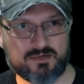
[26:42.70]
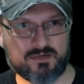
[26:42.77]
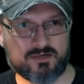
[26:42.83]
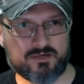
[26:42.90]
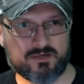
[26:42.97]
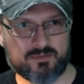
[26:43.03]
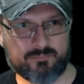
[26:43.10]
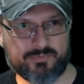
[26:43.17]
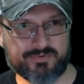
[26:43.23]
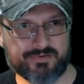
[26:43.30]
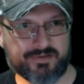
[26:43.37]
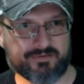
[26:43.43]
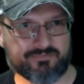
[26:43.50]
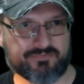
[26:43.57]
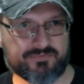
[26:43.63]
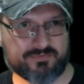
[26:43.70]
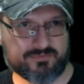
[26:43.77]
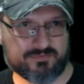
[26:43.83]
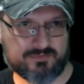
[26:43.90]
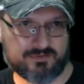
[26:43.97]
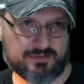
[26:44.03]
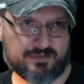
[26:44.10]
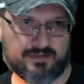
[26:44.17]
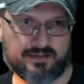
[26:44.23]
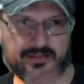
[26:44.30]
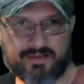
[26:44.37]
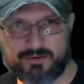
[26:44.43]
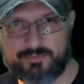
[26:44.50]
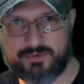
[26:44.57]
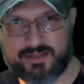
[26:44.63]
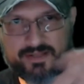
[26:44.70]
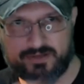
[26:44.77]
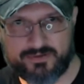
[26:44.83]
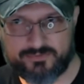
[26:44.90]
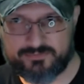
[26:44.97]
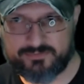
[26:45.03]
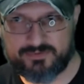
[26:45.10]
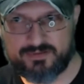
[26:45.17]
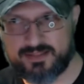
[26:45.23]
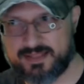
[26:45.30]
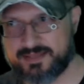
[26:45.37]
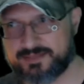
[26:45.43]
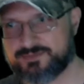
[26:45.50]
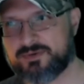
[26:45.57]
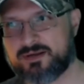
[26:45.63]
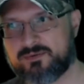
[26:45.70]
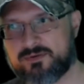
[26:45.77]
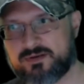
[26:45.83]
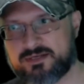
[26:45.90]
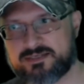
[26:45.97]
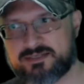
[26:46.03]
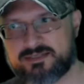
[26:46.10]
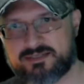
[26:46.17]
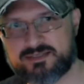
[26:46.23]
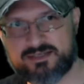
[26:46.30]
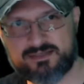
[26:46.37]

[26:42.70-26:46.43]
brief. There we go. That's what I wanted to see.